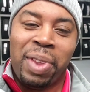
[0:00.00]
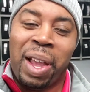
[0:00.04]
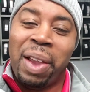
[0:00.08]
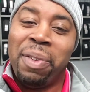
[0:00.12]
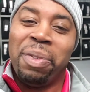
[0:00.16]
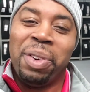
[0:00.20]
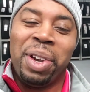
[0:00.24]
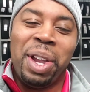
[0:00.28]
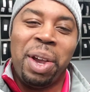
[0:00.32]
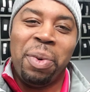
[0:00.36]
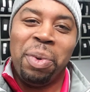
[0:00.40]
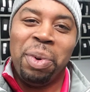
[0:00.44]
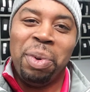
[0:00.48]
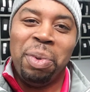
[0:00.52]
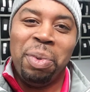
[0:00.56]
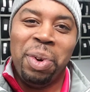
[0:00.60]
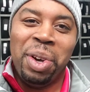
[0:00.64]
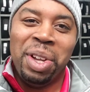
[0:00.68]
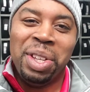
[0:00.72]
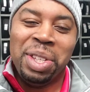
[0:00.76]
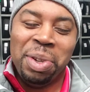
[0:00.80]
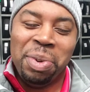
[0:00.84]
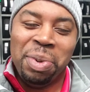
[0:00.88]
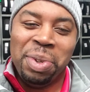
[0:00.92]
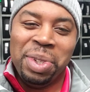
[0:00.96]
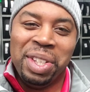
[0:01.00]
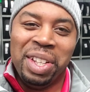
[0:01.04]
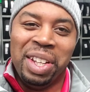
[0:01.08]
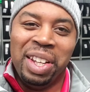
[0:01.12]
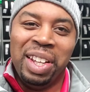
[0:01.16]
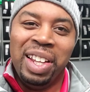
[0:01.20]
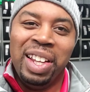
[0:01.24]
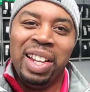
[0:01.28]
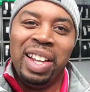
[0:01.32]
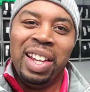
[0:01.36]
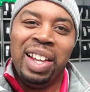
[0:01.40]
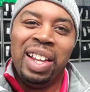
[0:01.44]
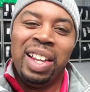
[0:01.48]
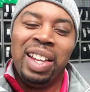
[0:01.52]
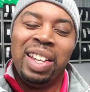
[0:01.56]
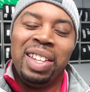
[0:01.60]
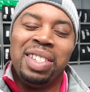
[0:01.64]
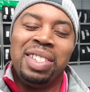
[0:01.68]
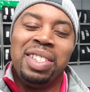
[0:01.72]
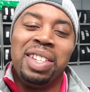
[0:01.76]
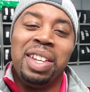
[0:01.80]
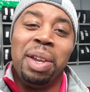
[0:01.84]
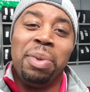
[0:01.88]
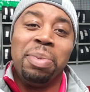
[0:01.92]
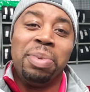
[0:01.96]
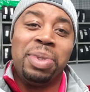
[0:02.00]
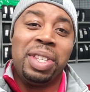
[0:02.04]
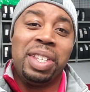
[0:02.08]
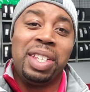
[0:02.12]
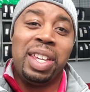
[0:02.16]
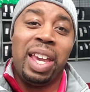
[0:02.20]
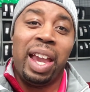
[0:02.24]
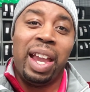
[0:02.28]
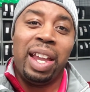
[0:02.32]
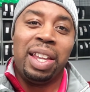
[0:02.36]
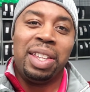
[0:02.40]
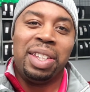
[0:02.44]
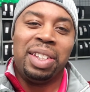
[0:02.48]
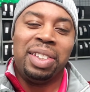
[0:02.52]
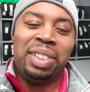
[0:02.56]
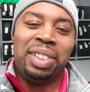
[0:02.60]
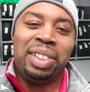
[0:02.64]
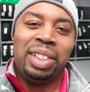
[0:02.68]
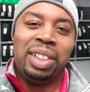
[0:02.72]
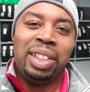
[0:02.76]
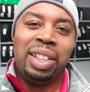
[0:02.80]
I forgot what it was. It was a GMC Canyon.